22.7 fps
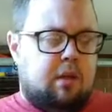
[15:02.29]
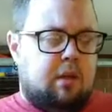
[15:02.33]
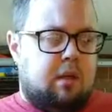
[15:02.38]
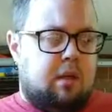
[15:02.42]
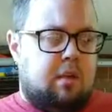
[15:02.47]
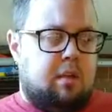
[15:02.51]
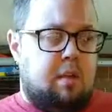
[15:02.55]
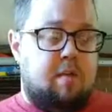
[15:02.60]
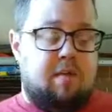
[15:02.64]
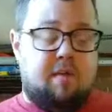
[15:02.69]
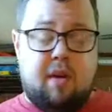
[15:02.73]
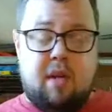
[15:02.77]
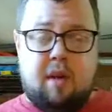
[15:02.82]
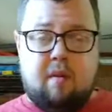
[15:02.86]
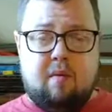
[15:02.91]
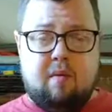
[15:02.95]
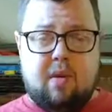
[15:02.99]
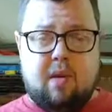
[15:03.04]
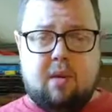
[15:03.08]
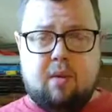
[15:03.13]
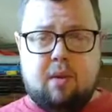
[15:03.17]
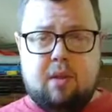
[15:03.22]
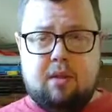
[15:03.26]
If you
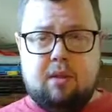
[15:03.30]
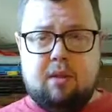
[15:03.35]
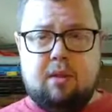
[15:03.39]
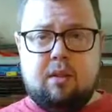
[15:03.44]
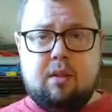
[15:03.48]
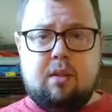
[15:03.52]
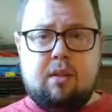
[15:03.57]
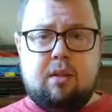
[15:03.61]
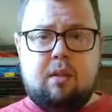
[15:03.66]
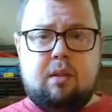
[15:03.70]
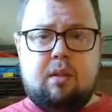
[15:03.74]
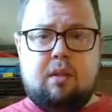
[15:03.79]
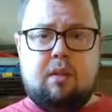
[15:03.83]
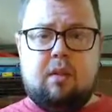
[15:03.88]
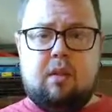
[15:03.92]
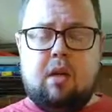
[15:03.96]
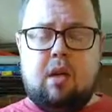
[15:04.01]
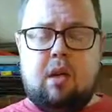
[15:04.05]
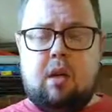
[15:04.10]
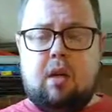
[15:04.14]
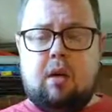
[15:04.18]
have any questions,